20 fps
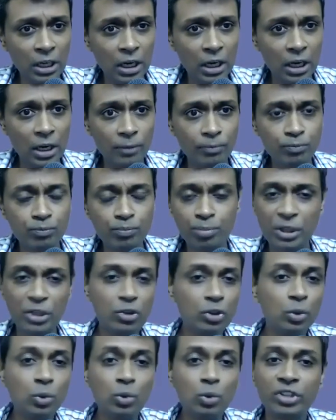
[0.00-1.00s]
Uh, B
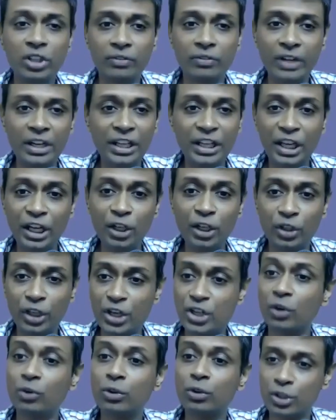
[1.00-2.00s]
schools are very keen to
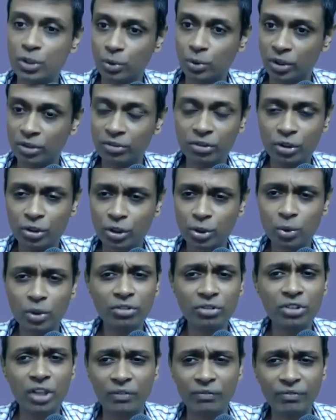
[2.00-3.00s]
reach out to students.
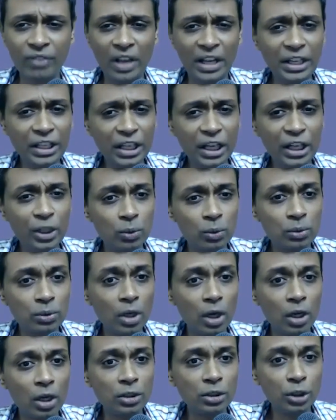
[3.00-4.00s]
Students are very keen to
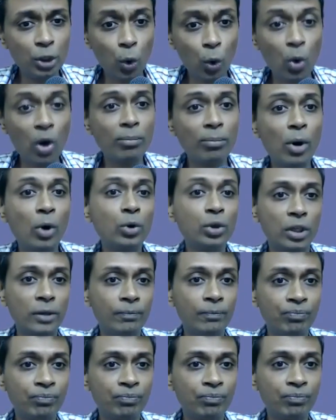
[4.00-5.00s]
uh, know about
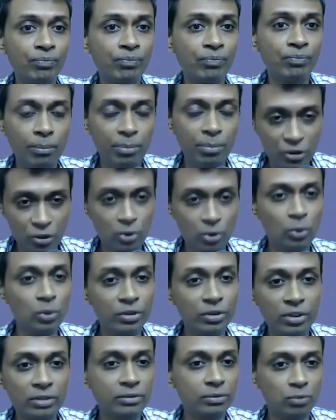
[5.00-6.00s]
B
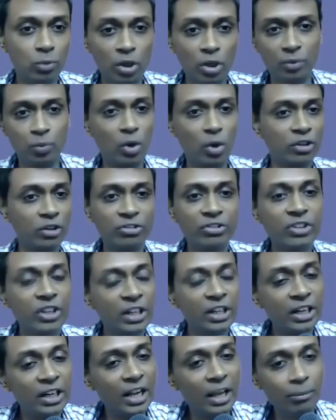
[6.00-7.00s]
schools and what, what is seen
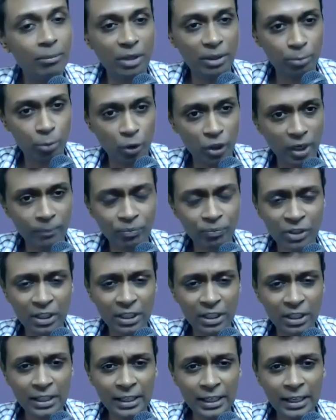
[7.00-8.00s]
in MBA program.
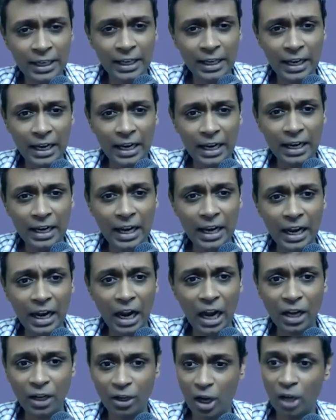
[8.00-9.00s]
Uh,
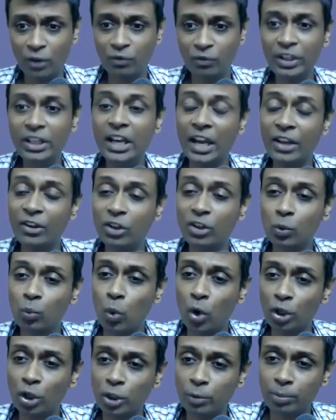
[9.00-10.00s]
and, and we guys
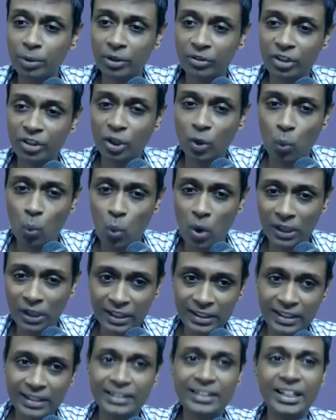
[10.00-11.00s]
want to present one
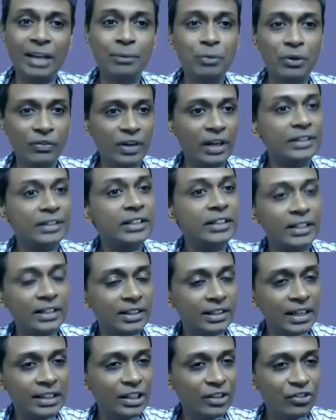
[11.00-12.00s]
other type of content
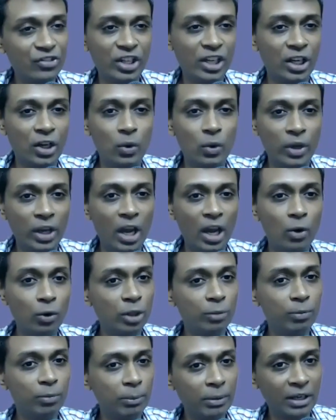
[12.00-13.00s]
rather than saying, okay, how do you
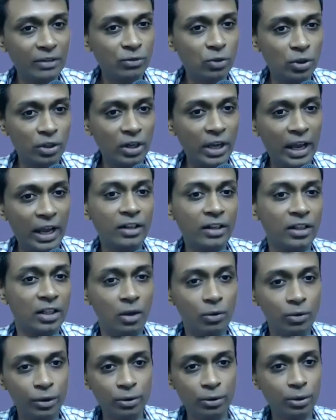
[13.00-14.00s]
prepare for CAT?
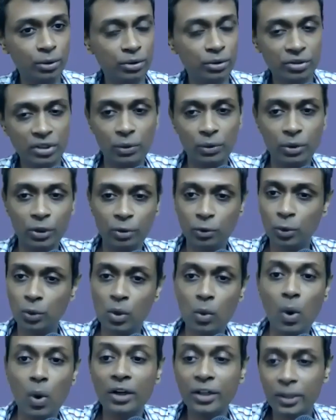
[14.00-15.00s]
How do you do this? How do you do
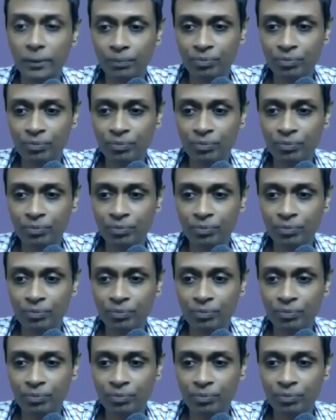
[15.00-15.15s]
quant?